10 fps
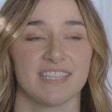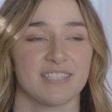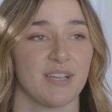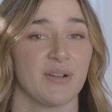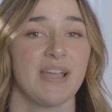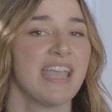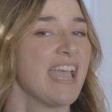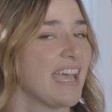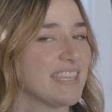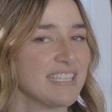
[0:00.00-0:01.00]
So
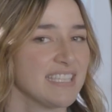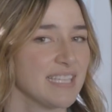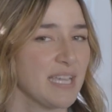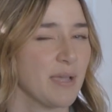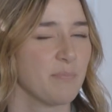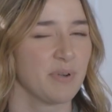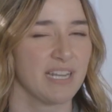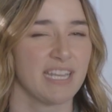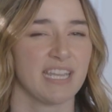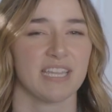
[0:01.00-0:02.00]
this is a
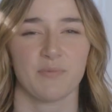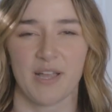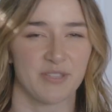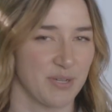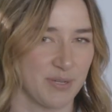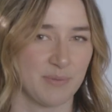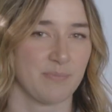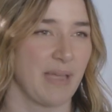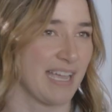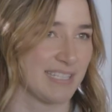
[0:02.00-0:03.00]
pretty well-known
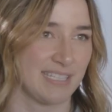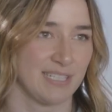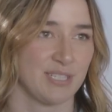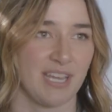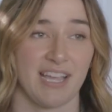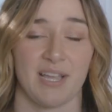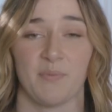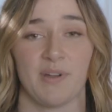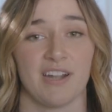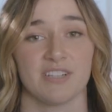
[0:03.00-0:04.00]
passage
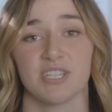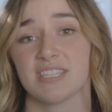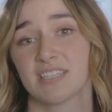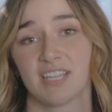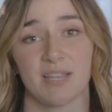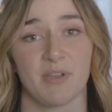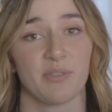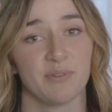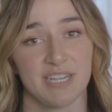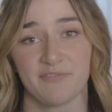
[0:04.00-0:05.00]
where Jesus is talking about
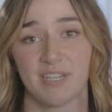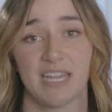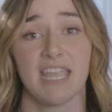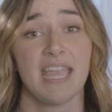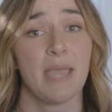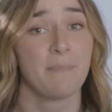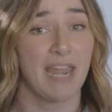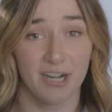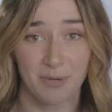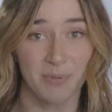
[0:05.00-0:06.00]
three different
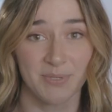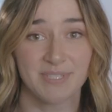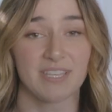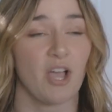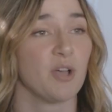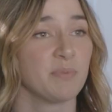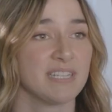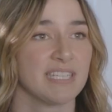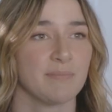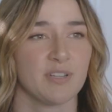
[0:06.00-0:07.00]
parables, all pretty
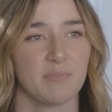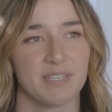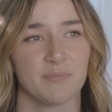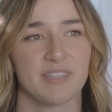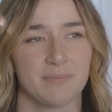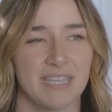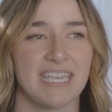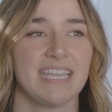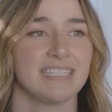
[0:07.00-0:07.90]
similar, but with some key